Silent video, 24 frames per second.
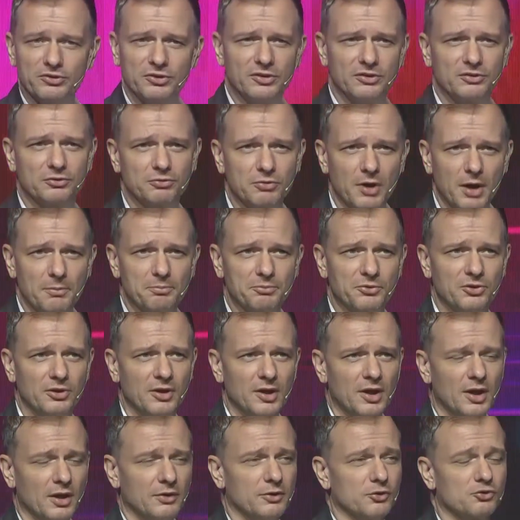to disrupt
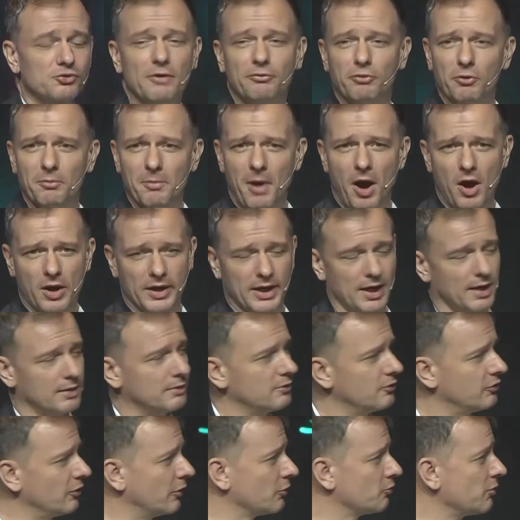the truffle market.
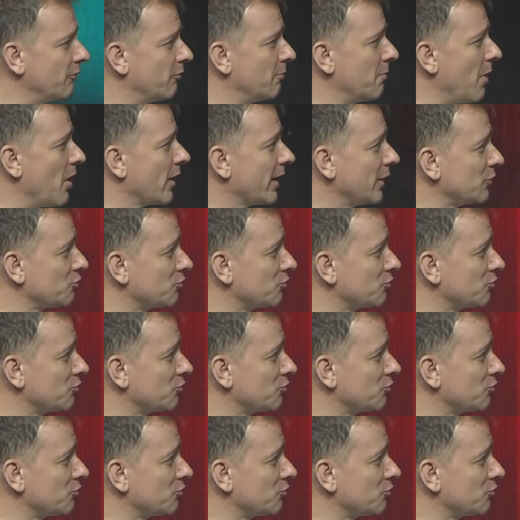So the truffle market